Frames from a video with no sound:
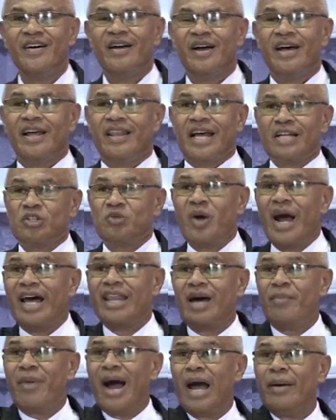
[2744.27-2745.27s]
That's why
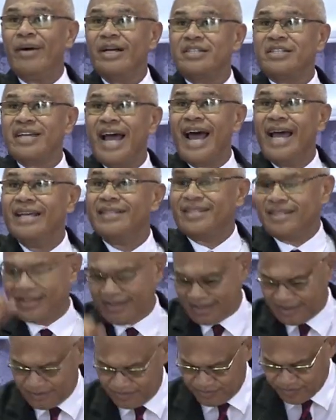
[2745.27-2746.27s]
the Bible
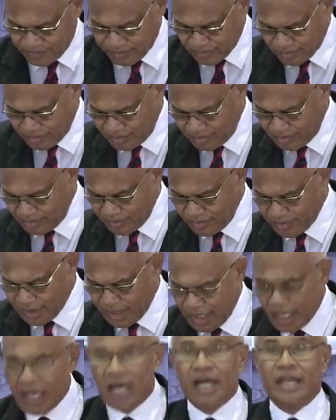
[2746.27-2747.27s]
says
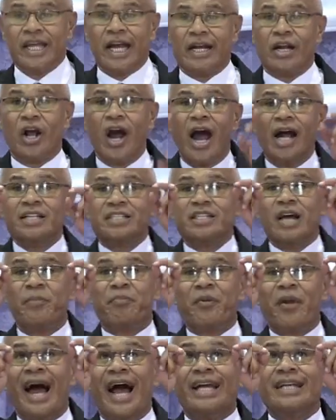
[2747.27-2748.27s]
that God
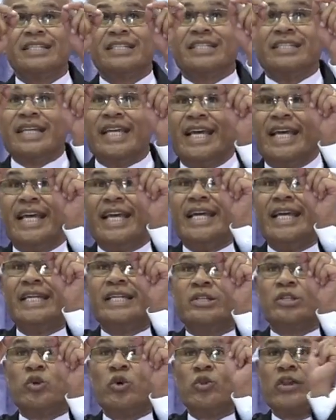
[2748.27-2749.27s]
supplies seed
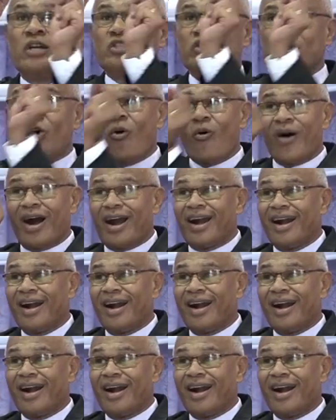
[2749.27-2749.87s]
to the sower.